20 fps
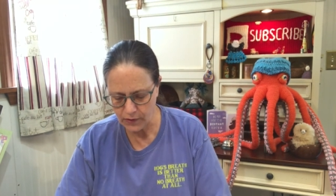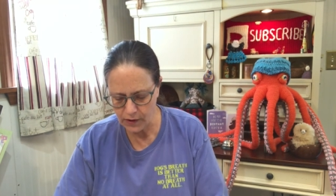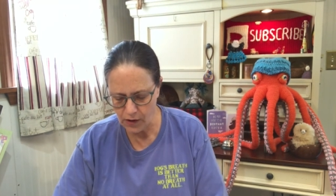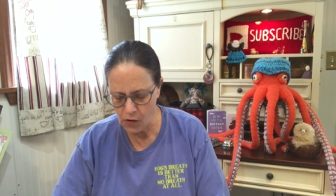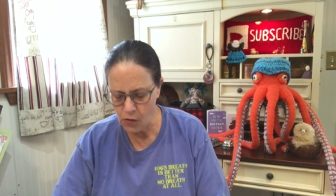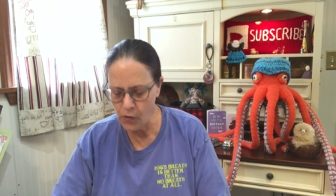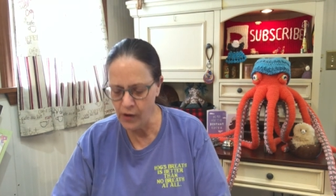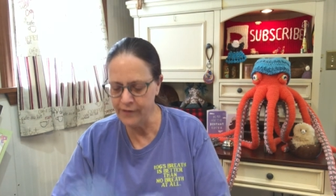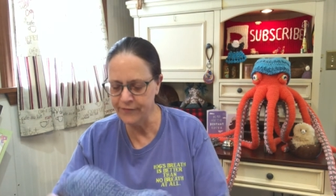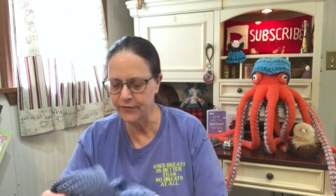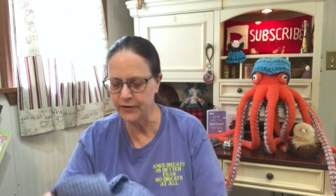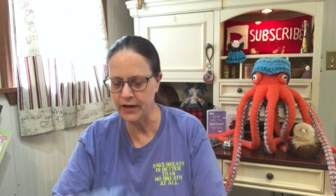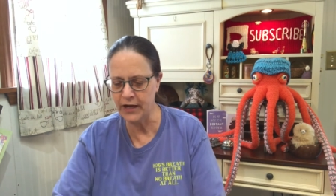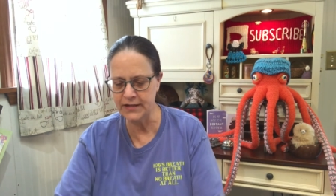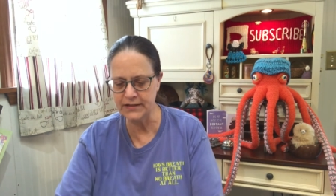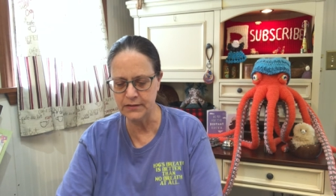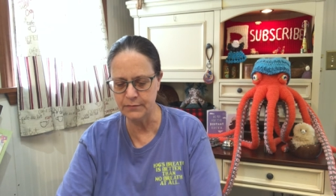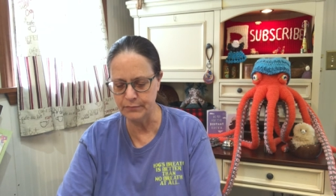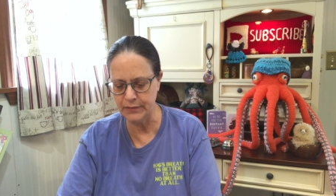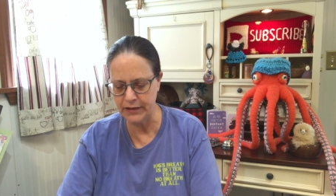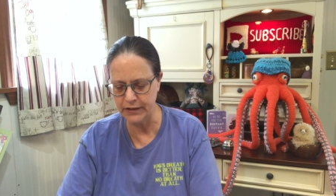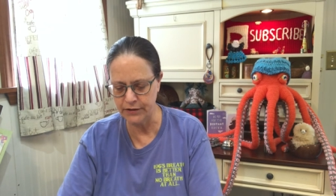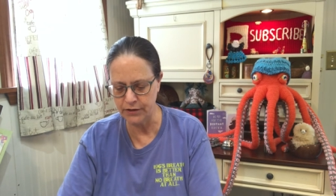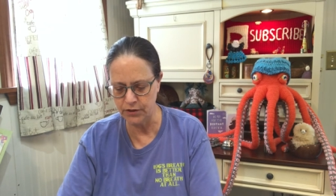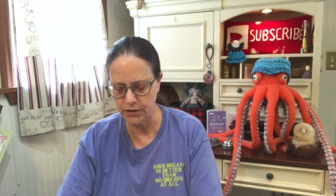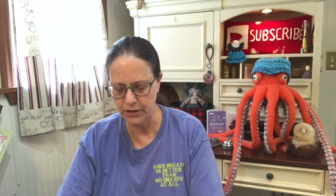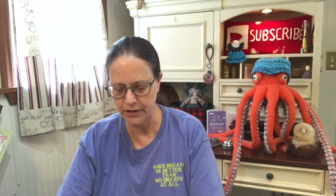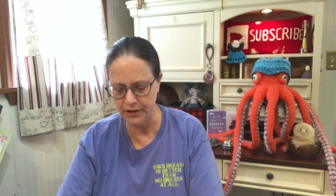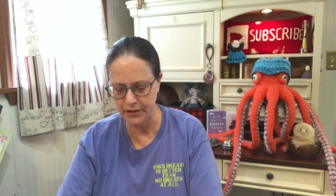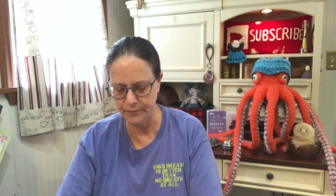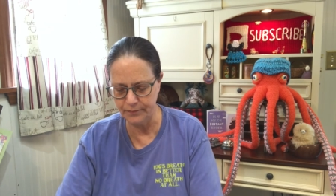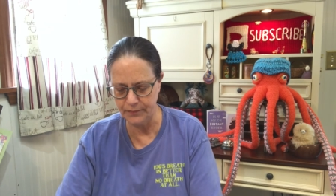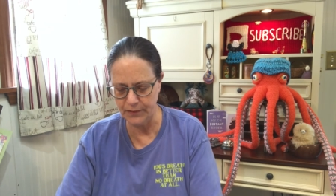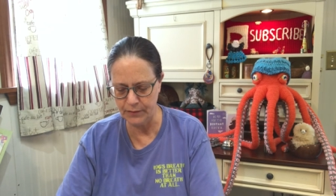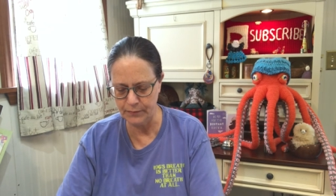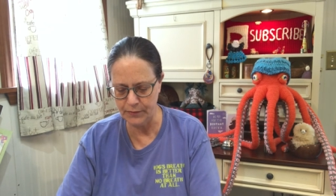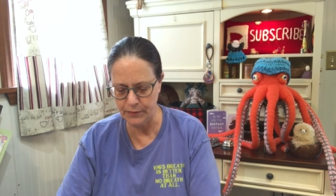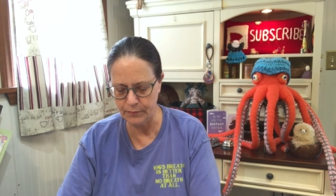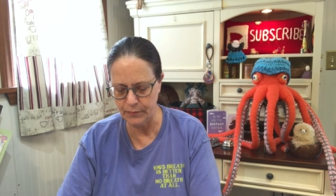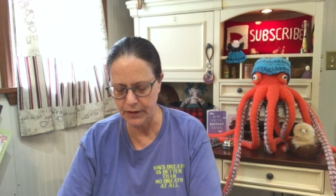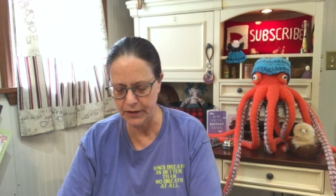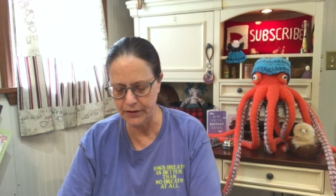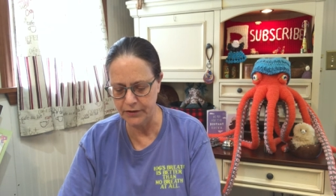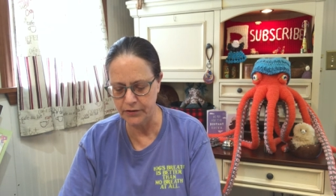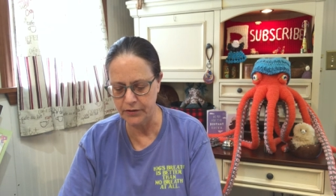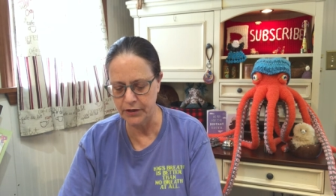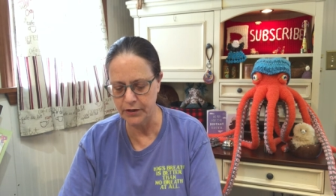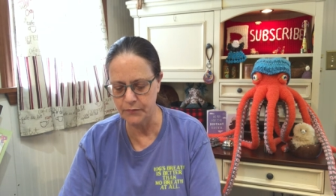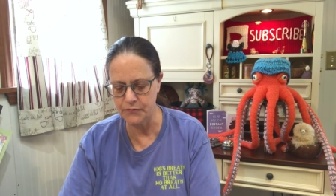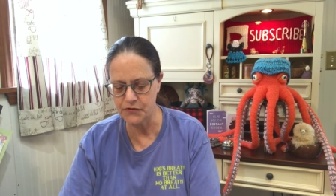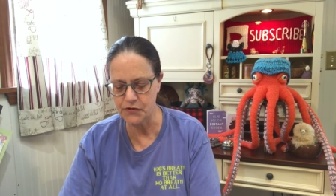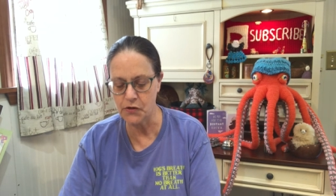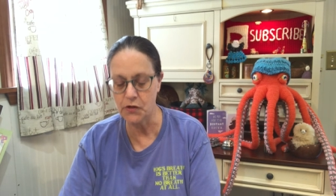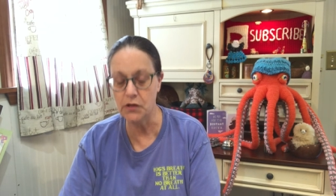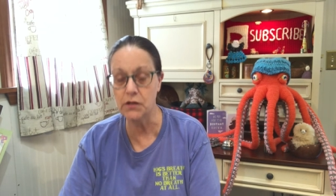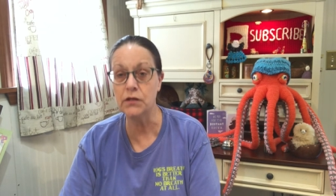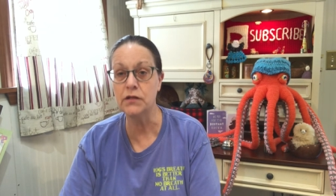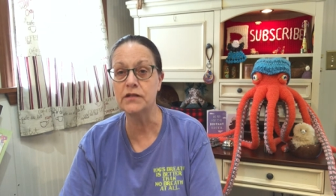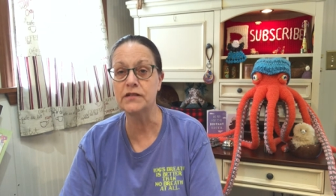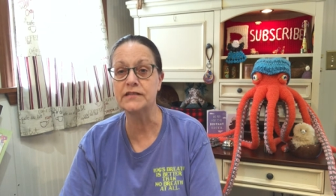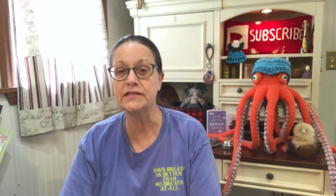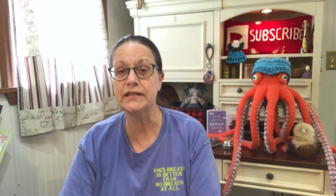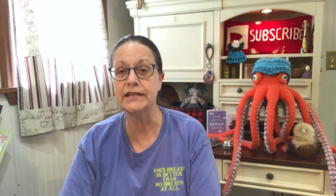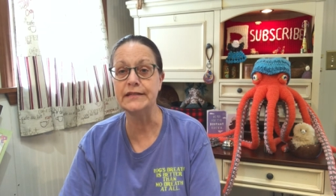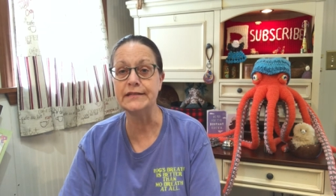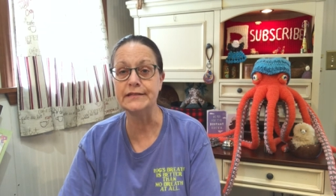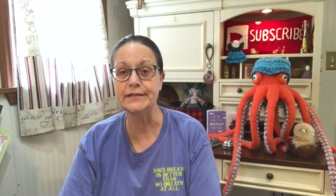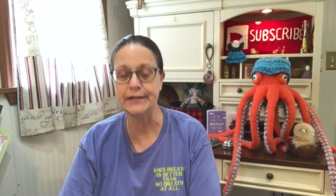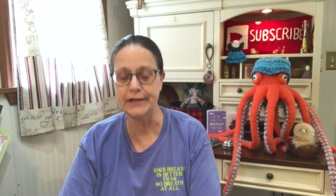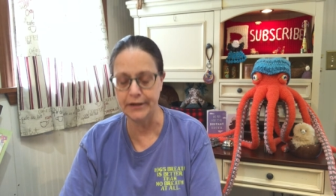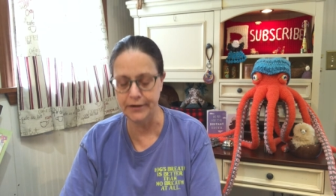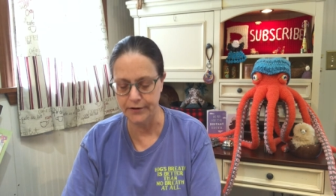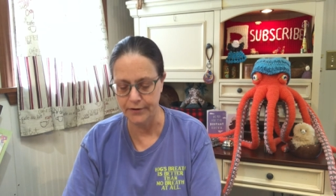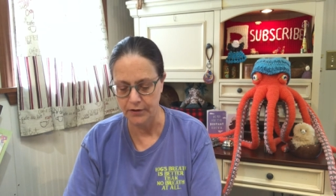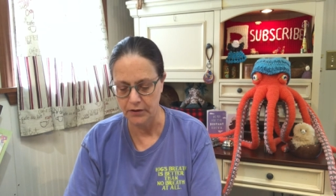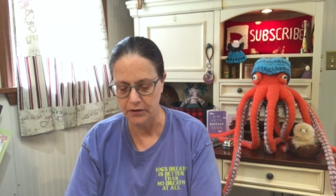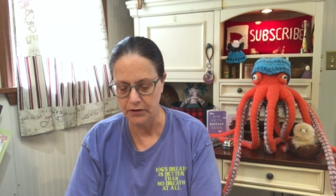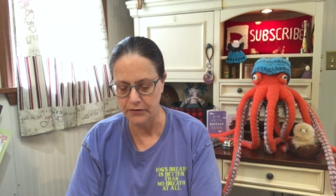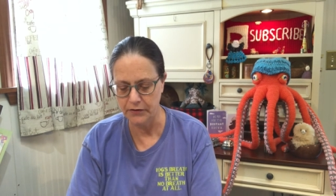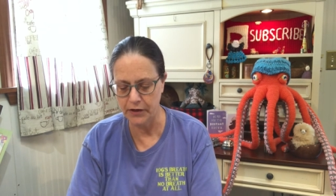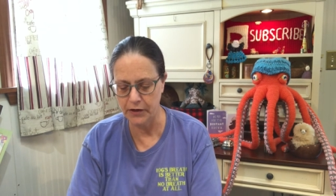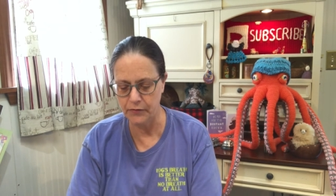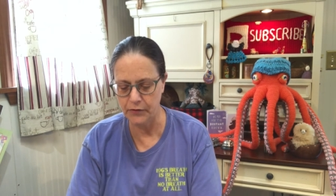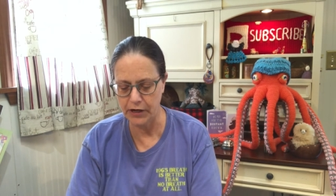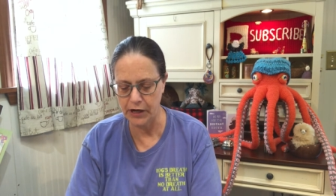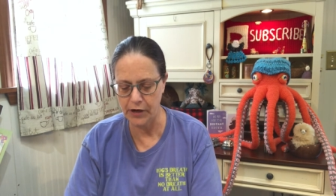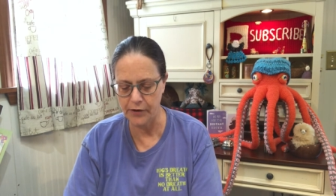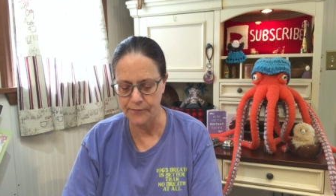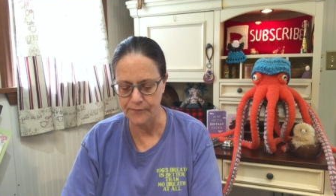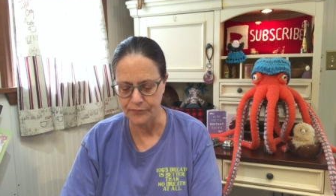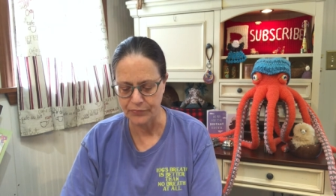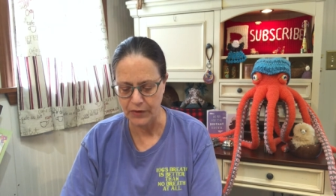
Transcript: Oh, I forgot to button her up. Let me button her up so it looks decent here. There we go.